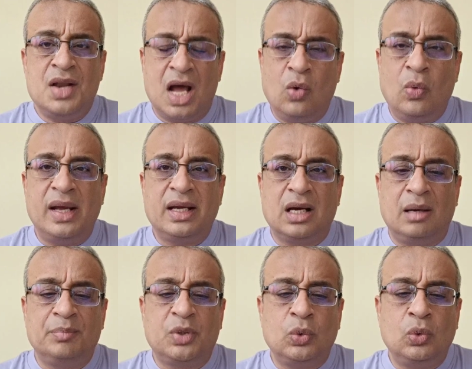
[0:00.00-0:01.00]
Now I
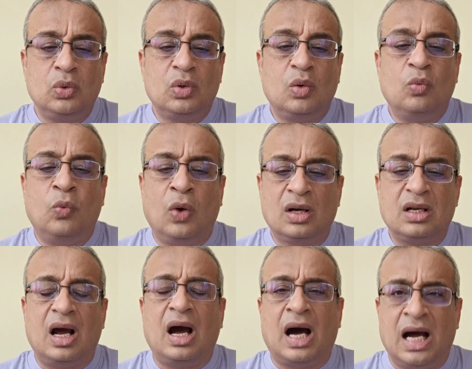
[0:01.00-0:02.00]
come to
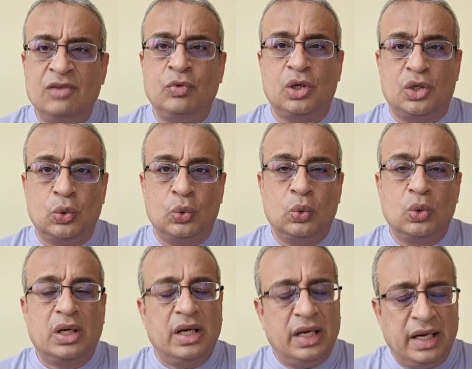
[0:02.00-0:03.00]
what I would
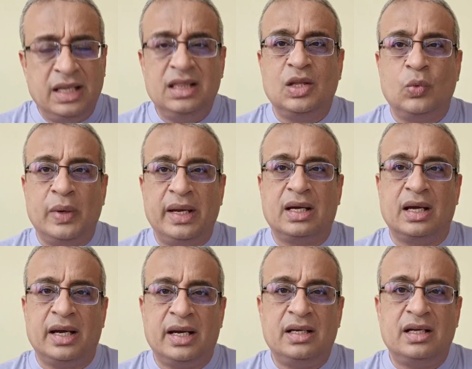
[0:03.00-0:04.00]
do in the week
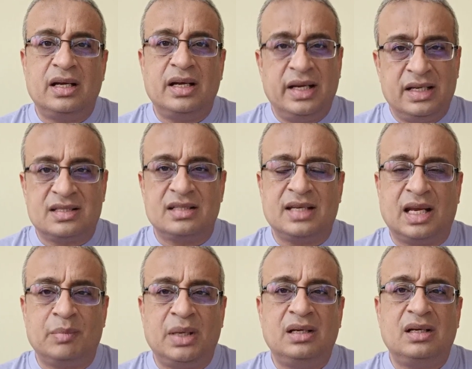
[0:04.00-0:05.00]
ahead. It's a
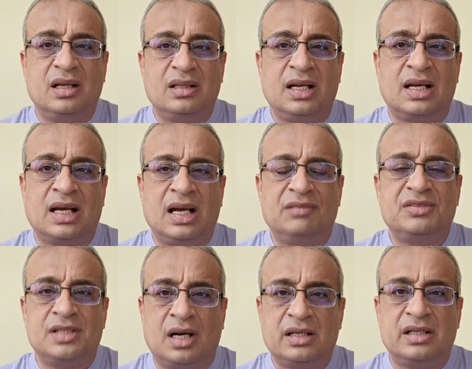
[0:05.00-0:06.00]
segment that I have
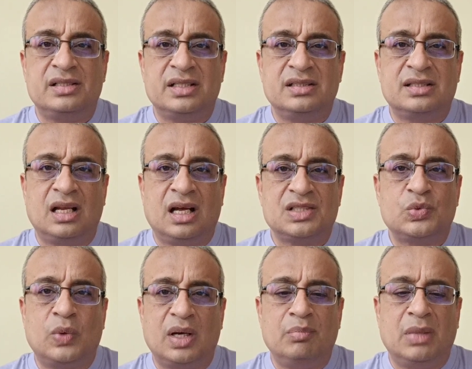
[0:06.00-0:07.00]
started since the last
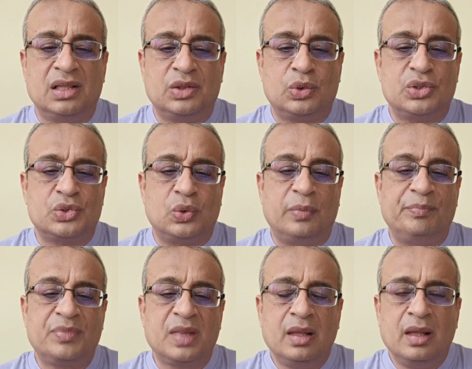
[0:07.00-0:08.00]
one month or so.
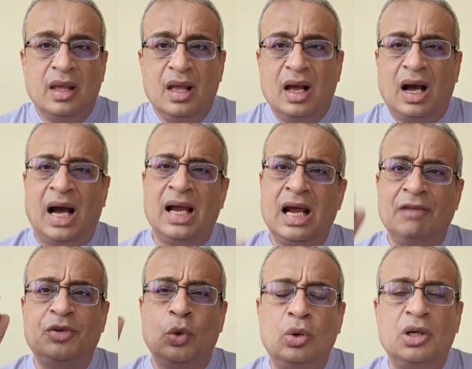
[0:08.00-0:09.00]
I
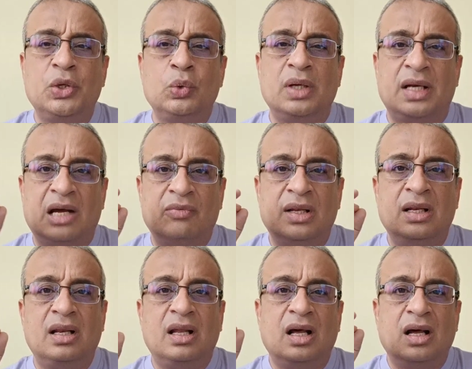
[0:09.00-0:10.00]
have told you that I
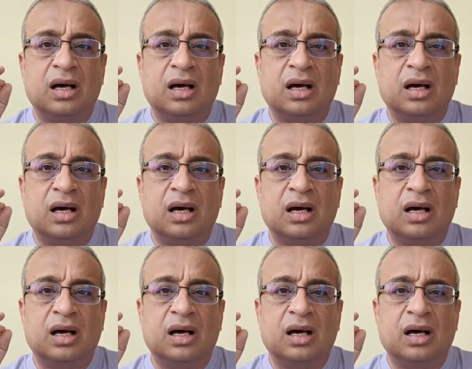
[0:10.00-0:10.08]
will